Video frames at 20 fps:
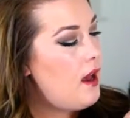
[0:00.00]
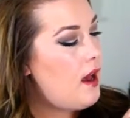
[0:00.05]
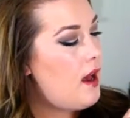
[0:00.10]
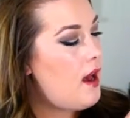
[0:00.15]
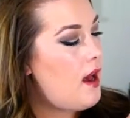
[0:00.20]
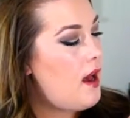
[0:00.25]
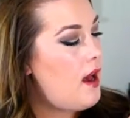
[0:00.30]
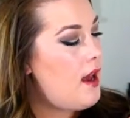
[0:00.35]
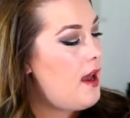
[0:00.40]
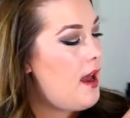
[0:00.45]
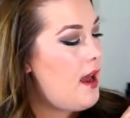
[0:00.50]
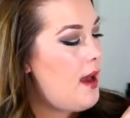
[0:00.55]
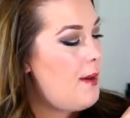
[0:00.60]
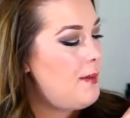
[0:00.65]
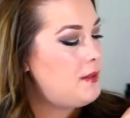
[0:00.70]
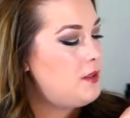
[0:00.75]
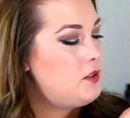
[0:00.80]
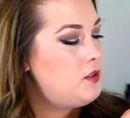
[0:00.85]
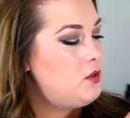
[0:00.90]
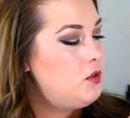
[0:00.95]
I
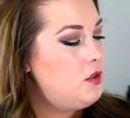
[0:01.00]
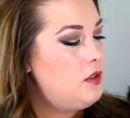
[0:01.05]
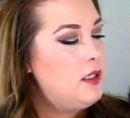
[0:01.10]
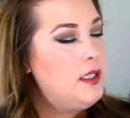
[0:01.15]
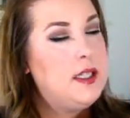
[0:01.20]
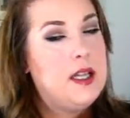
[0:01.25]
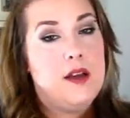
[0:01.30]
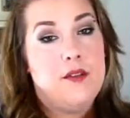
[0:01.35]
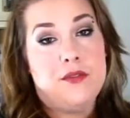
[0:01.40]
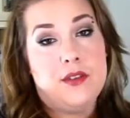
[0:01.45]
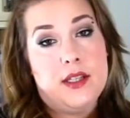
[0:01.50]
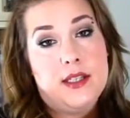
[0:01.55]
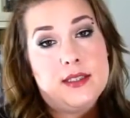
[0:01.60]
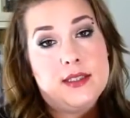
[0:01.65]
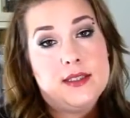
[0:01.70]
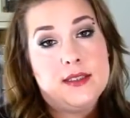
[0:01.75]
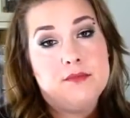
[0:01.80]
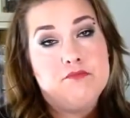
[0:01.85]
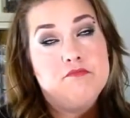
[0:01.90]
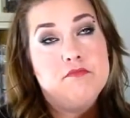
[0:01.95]
absolutely love this.
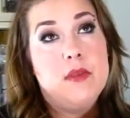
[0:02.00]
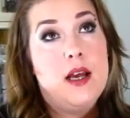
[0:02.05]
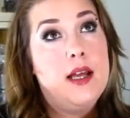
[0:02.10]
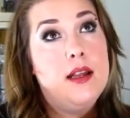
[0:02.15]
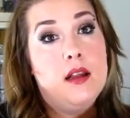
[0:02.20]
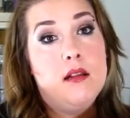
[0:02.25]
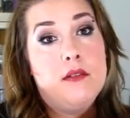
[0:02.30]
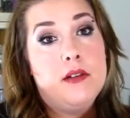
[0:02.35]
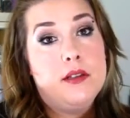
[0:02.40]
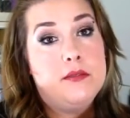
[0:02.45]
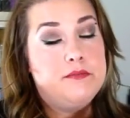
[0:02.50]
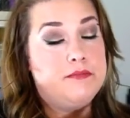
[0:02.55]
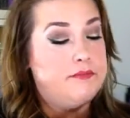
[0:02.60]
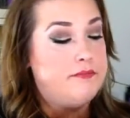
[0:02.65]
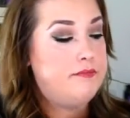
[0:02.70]
I love it.